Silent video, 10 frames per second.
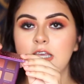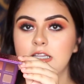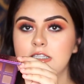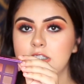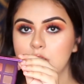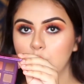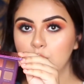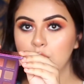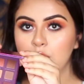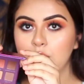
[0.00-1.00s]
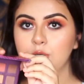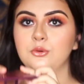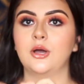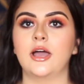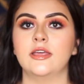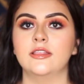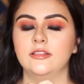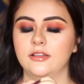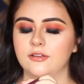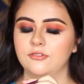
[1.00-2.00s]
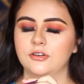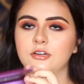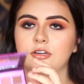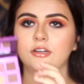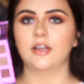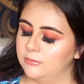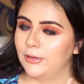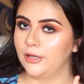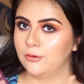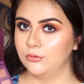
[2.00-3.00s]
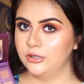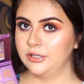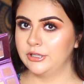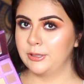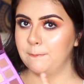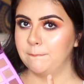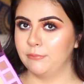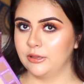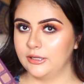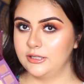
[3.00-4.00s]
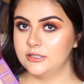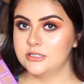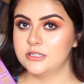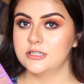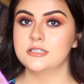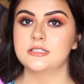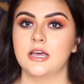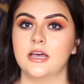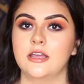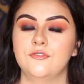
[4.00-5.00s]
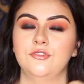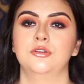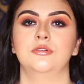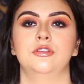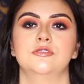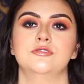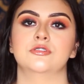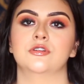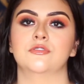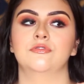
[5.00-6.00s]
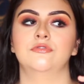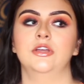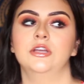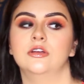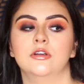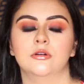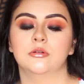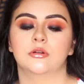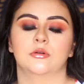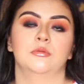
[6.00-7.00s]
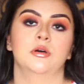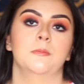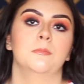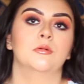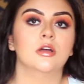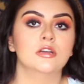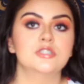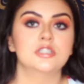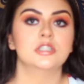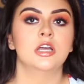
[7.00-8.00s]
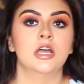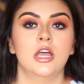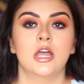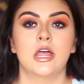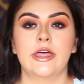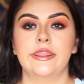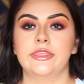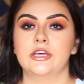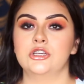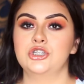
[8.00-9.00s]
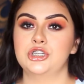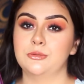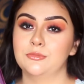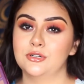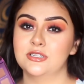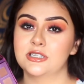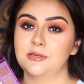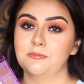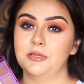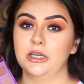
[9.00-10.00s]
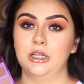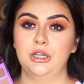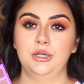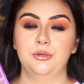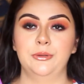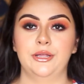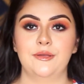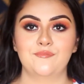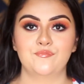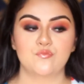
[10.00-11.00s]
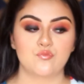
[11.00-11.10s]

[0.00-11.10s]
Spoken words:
It's so cute. I love her. My only complaint is that if you don't use your finger or a wet brush, the shimmers can be a little bit